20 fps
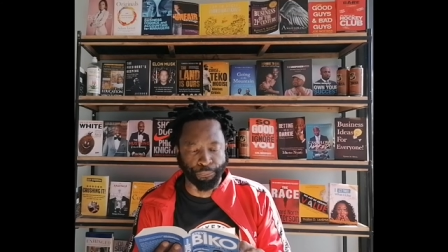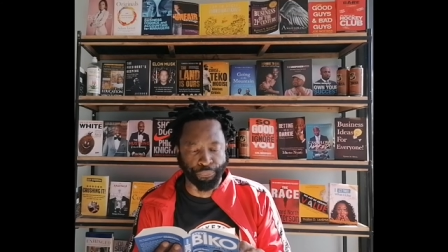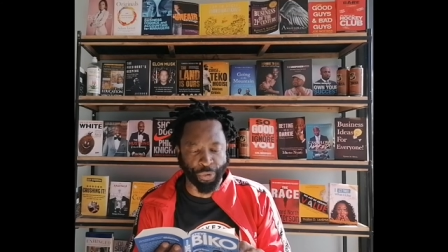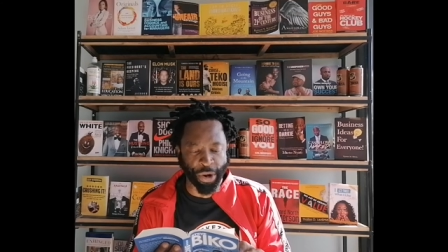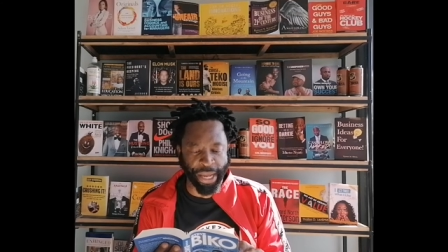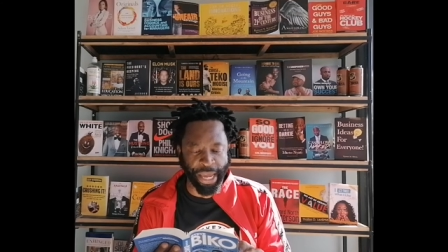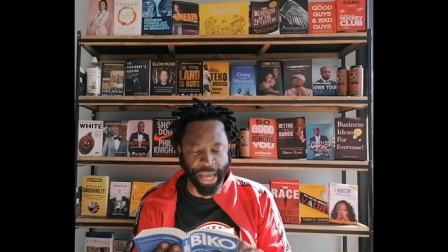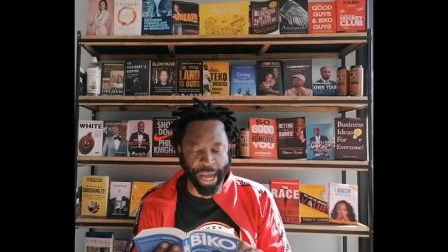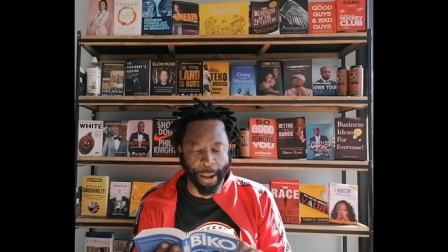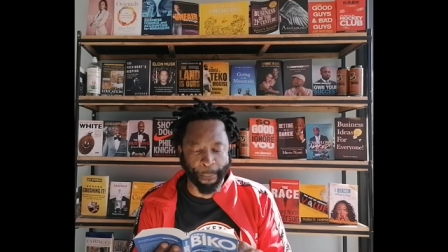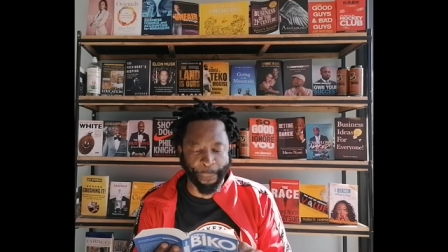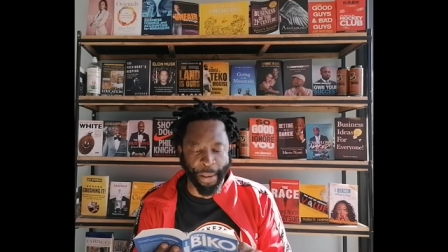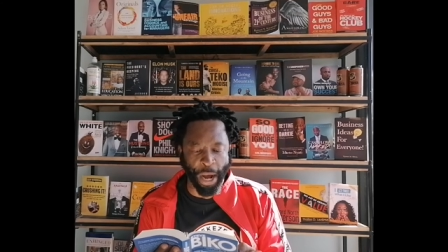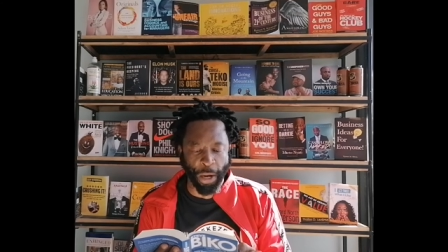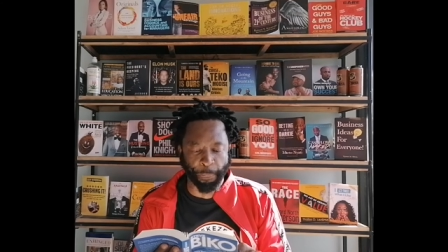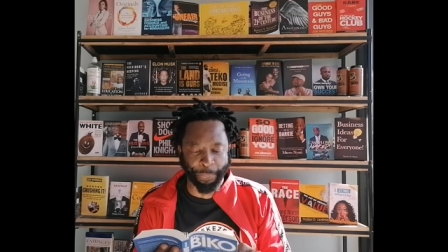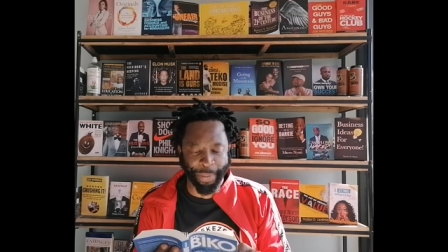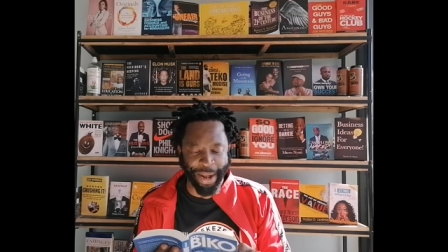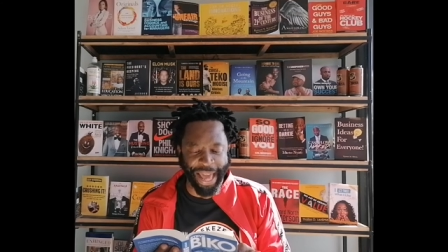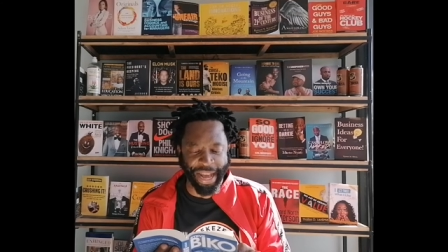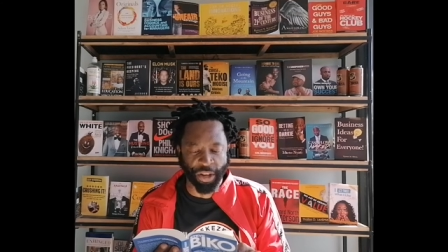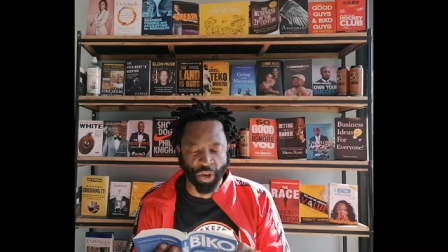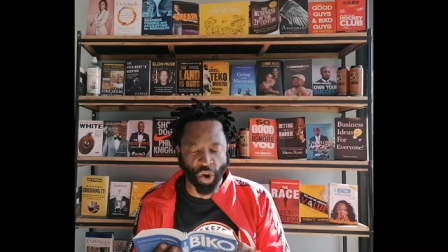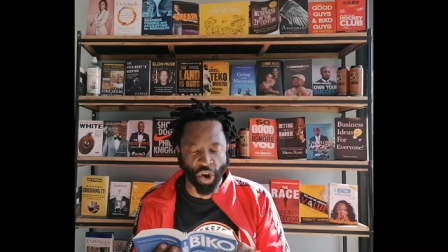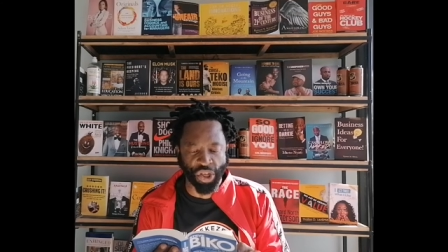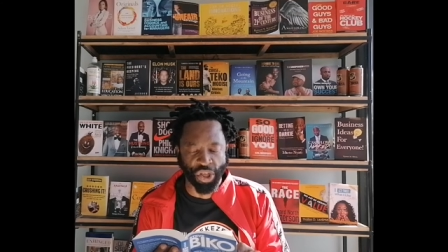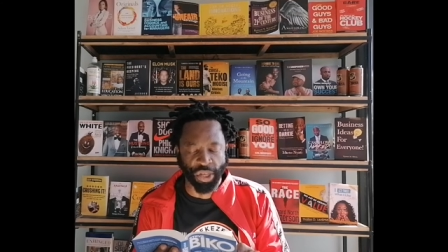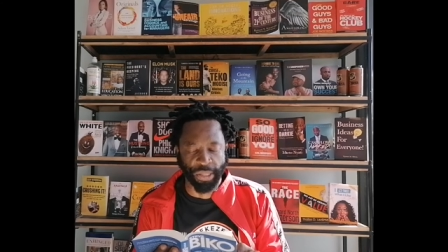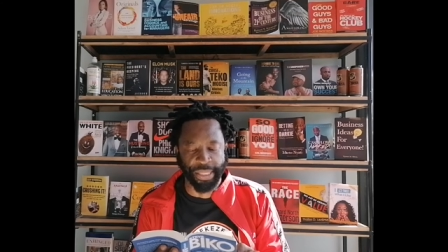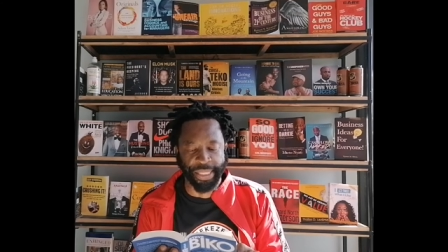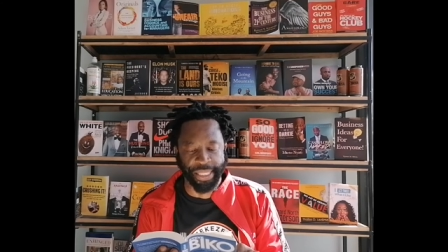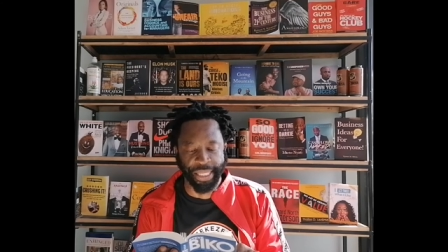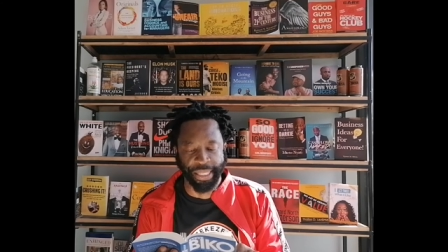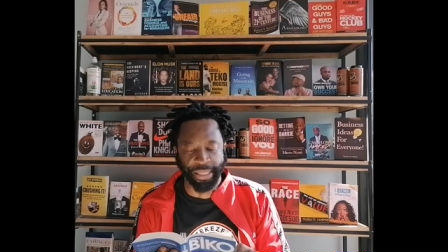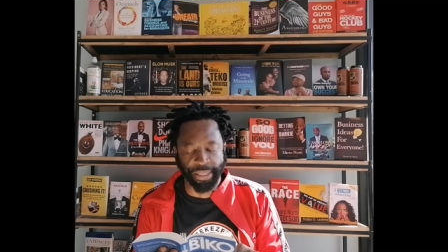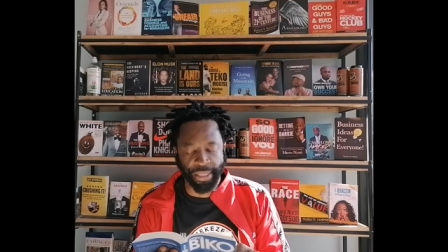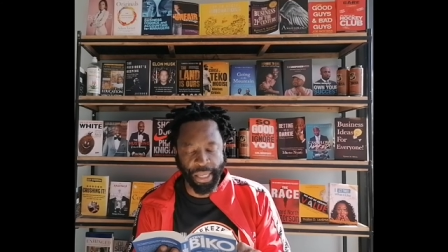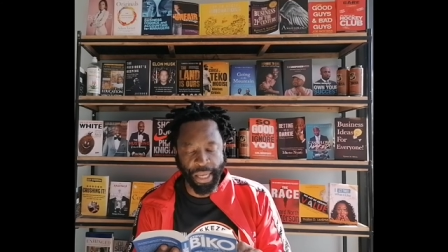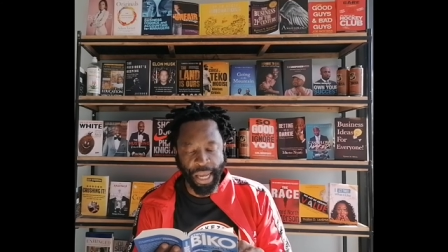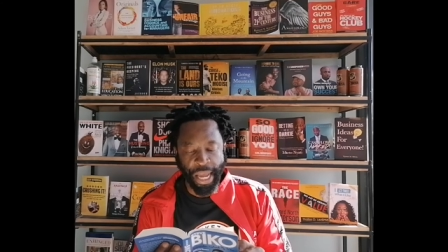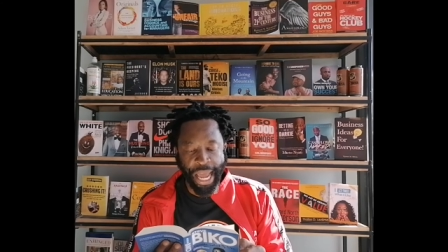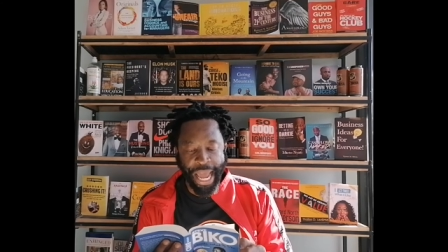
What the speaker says: bringing about black consciousness